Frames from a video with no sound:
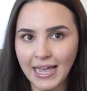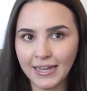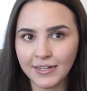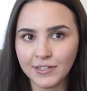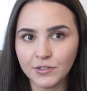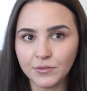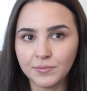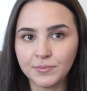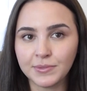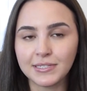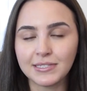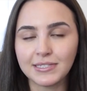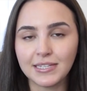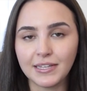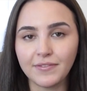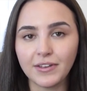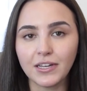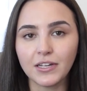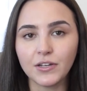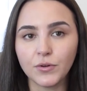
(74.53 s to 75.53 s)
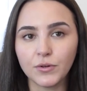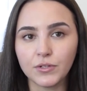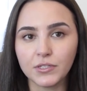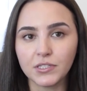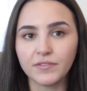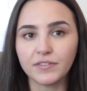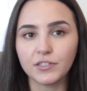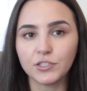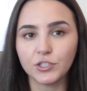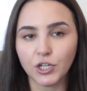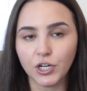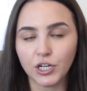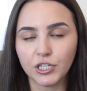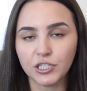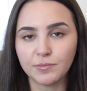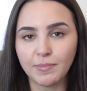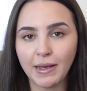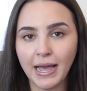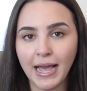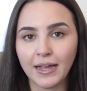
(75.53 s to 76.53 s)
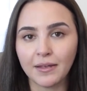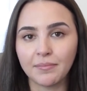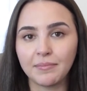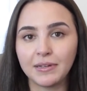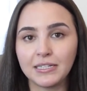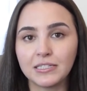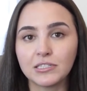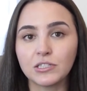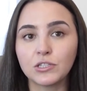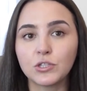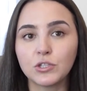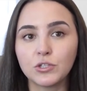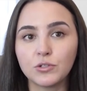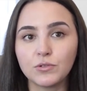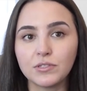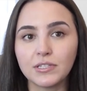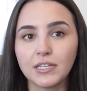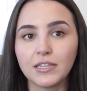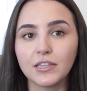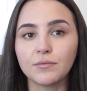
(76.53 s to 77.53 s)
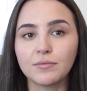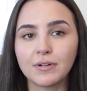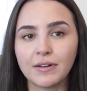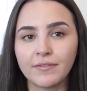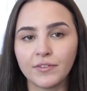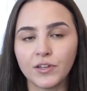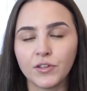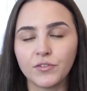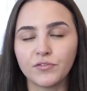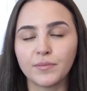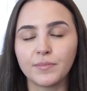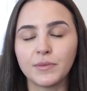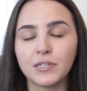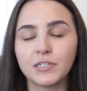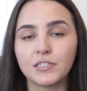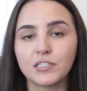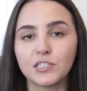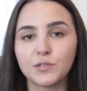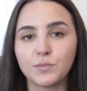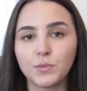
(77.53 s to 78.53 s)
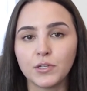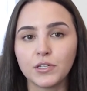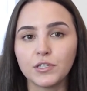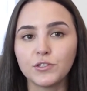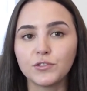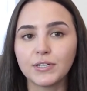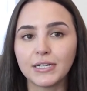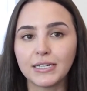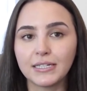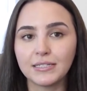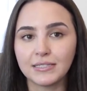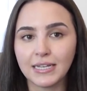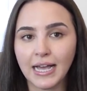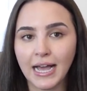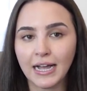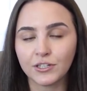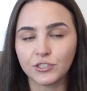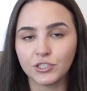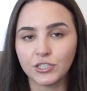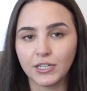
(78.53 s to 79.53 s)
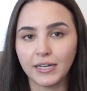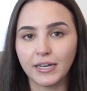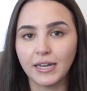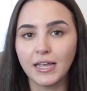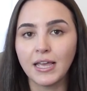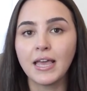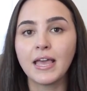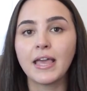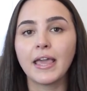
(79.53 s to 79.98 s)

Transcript: end, receiving a notice of a chargeback means losing the revenue from the disputed transaction